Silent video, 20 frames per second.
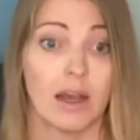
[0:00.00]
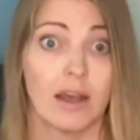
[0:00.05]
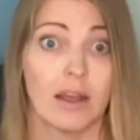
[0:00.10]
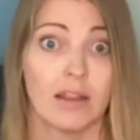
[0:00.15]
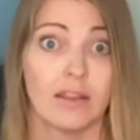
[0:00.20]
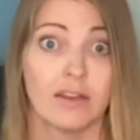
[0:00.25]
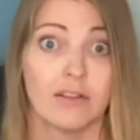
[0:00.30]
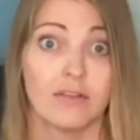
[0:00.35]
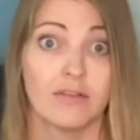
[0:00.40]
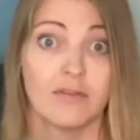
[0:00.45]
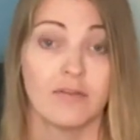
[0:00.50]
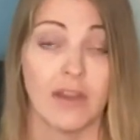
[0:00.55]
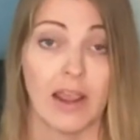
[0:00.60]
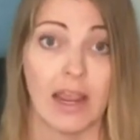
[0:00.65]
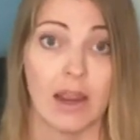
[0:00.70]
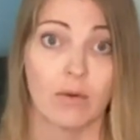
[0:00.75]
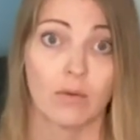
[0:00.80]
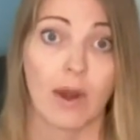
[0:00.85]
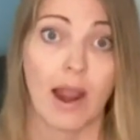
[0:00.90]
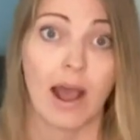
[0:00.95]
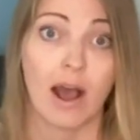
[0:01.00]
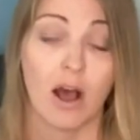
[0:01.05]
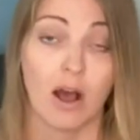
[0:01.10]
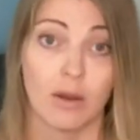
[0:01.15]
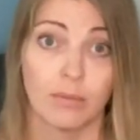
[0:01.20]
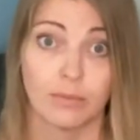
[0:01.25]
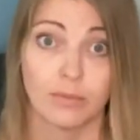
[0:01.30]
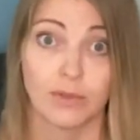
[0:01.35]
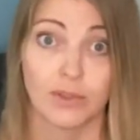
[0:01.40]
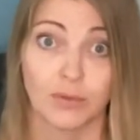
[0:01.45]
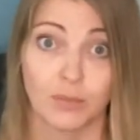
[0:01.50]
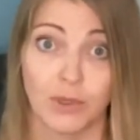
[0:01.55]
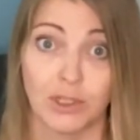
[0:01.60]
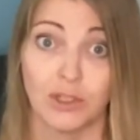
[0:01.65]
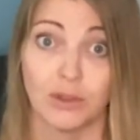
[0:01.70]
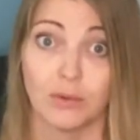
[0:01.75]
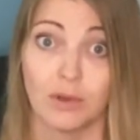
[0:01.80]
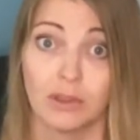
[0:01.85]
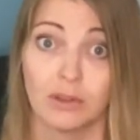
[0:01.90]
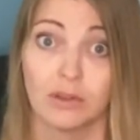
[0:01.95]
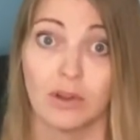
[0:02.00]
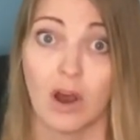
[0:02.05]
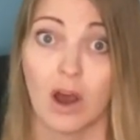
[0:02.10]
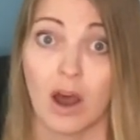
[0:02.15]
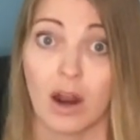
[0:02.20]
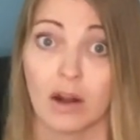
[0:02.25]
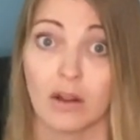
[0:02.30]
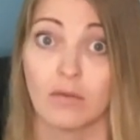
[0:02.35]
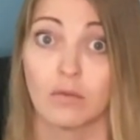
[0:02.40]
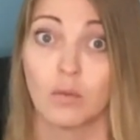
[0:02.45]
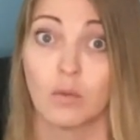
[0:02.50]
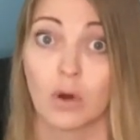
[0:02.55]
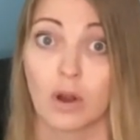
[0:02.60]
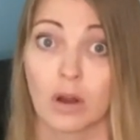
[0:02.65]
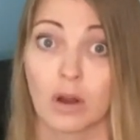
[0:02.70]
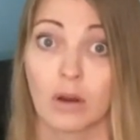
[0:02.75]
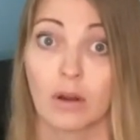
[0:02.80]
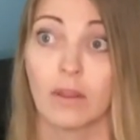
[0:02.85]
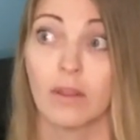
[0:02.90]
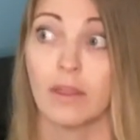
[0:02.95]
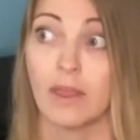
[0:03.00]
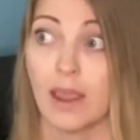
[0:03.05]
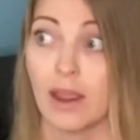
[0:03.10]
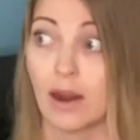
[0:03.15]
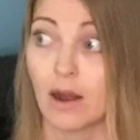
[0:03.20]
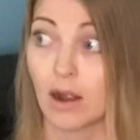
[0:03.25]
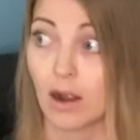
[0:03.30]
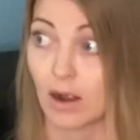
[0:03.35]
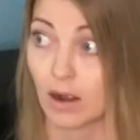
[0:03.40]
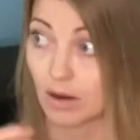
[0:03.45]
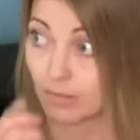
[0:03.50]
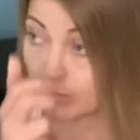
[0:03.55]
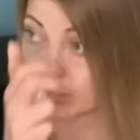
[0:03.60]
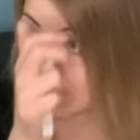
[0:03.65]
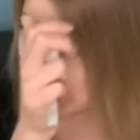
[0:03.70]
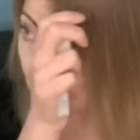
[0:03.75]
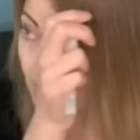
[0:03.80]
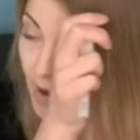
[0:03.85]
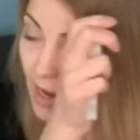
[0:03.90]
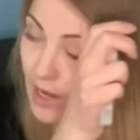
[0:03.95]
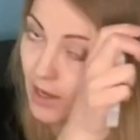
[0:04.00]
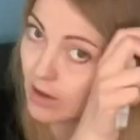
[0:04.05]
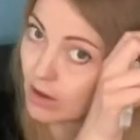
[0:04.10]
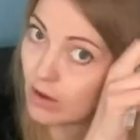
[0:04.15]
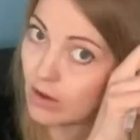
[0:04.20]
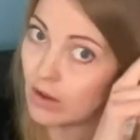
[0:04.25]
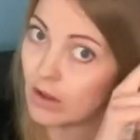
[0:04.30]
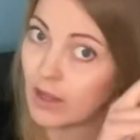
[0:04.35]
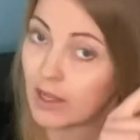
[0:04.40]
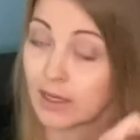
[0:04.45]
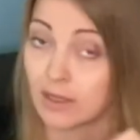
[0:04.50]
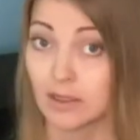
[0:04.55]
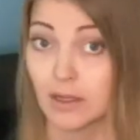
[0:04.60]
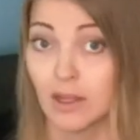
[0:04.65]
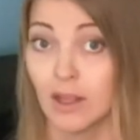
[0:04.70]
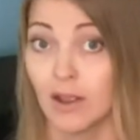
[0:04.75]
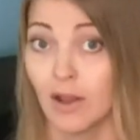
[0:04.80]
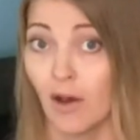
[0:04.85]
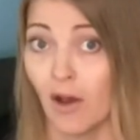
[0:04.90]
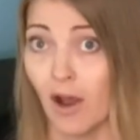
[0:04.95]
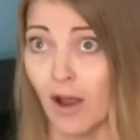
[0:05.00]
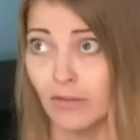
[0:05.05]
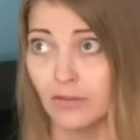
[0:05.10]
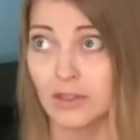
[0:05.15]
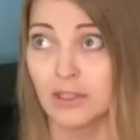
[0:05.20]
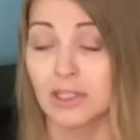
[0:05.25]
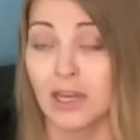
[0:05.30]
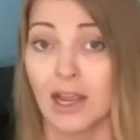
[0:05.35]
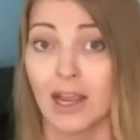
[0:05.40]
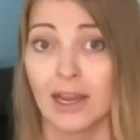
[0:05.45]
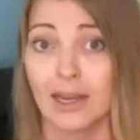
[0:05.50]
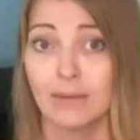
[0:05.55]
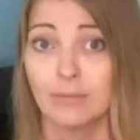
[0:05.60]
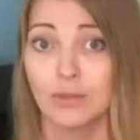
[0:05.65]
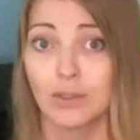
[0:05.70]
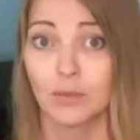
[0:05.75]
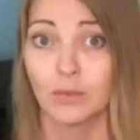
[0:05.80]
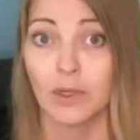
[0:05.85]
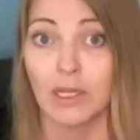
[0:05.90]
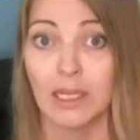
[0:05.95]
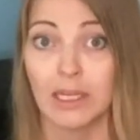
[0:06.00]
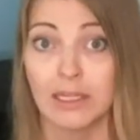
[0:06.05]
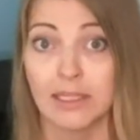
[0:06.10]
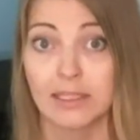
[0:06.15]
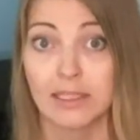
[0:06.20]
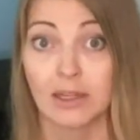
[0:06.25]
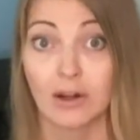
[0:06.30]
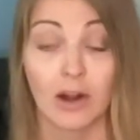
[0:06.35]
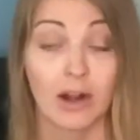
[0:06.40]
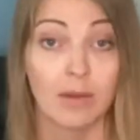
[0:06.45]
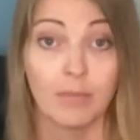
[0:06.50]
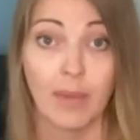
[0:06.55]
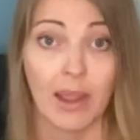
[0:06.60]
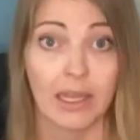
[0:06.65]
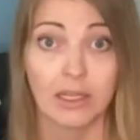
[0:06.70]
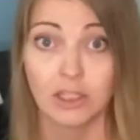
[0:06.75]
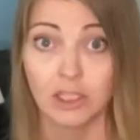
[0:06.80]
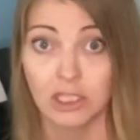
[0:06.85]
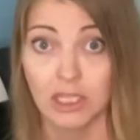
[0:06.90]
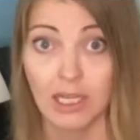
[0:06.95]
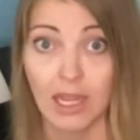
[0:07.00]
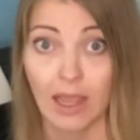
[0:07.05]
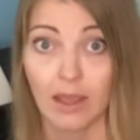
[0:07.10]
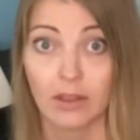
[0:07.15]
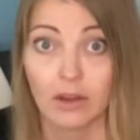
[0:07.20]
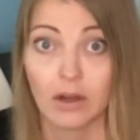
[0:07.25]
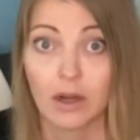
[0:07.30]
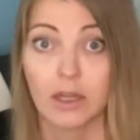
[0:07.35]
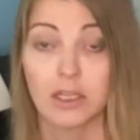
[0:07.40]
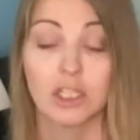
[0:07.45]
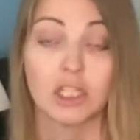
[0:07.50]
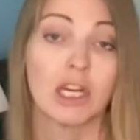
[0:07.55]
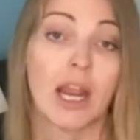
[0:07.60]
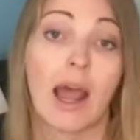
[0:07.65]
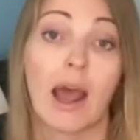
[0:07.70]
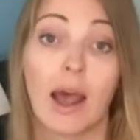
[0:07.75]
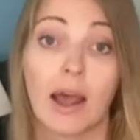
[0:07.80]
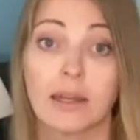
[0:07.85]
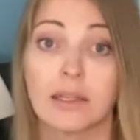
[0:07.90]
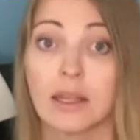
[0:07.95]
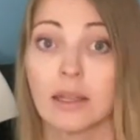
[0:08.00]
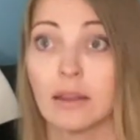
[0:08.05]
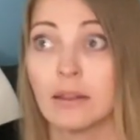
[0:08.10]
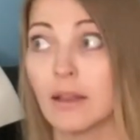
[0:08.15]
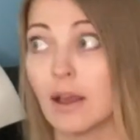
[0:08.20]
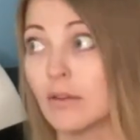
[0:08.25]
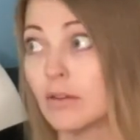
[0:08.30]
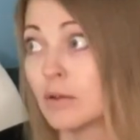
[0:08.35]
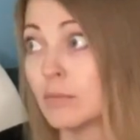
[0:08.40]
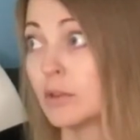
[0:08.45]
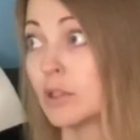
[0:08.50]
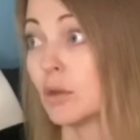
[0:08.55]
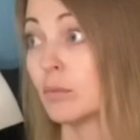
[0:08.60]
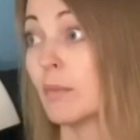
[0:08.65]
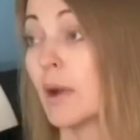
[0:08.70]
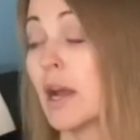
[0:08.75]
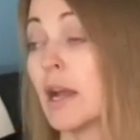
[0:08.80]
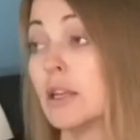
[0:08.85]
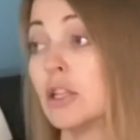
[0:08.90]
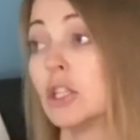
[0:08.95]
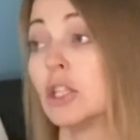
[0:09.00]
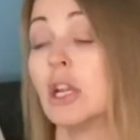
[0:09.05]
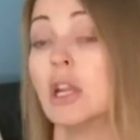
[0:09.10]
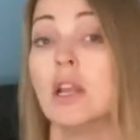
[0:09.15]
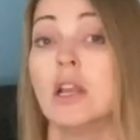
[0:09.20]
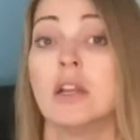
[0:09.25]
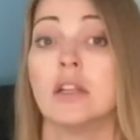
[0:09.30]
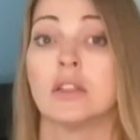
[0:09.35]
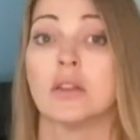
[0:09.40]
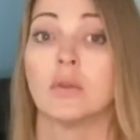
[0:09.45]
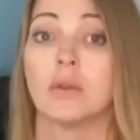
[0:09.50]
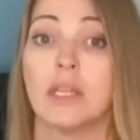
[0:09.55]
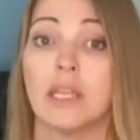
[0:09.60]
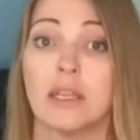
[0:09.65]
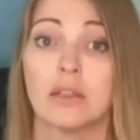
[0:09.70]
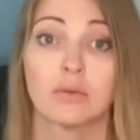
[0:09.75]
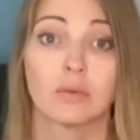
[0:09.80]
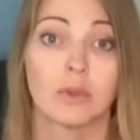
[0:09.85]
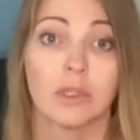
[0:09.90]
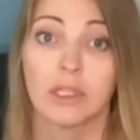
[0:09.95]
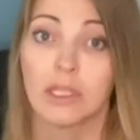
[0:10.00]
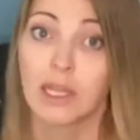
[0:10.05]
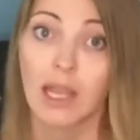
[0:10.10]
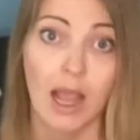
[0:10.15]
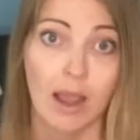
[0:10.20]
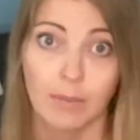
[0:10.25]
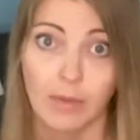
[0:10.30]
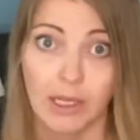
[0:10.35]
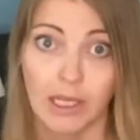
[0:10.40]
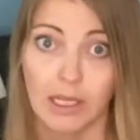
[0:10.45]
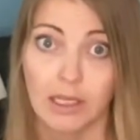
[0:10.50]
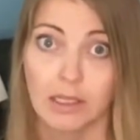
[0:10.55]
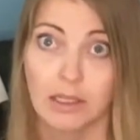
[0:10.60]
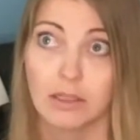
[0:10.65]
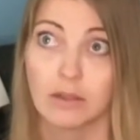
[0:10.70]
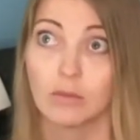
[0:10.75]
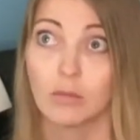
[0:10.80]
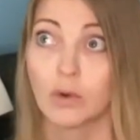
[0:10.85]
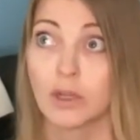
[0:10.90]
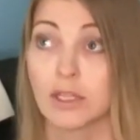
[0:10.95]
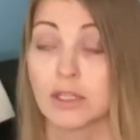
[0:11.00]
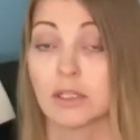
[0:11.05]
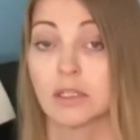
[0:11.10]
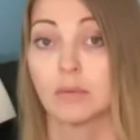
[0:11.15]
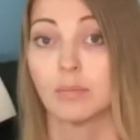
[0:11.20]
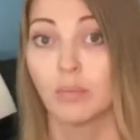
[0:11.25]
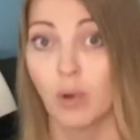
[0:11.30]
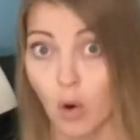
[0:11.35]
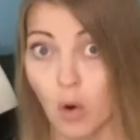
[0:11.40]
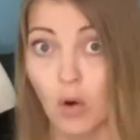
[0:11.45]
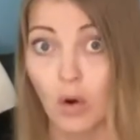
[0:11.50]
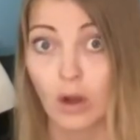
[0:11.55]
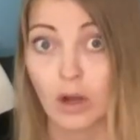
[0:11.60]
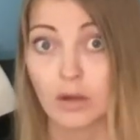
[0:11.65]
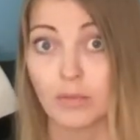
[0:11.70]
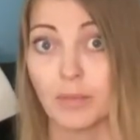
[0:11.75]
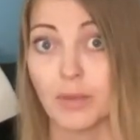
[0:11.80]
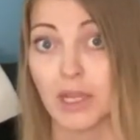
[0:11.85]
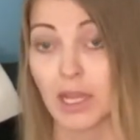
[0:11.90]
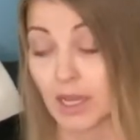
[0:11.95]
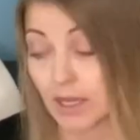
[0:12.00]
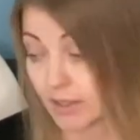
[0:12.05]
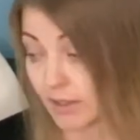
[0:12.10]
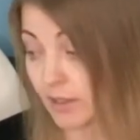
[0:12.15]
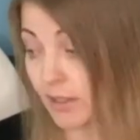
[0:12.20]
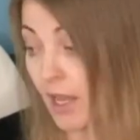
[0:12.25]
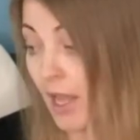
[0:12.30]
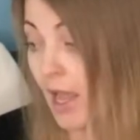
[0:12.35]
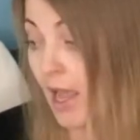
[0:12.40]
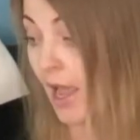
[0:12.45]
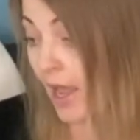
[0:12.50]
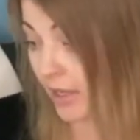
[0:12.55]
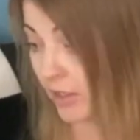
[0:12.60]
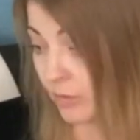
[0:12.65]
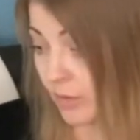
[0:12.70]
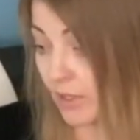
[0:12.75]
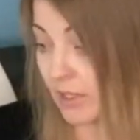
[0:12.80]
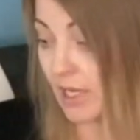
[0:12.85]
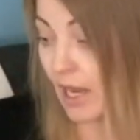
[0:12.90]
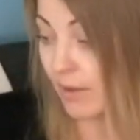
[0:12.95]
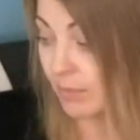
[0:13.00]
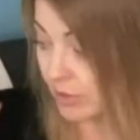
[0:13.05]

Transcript: the Fey realms. We do a lot of work there, me and Michael, and oftentimes we sit on a bench together and chat. I love him so much. So he's really coming in with support, because as we step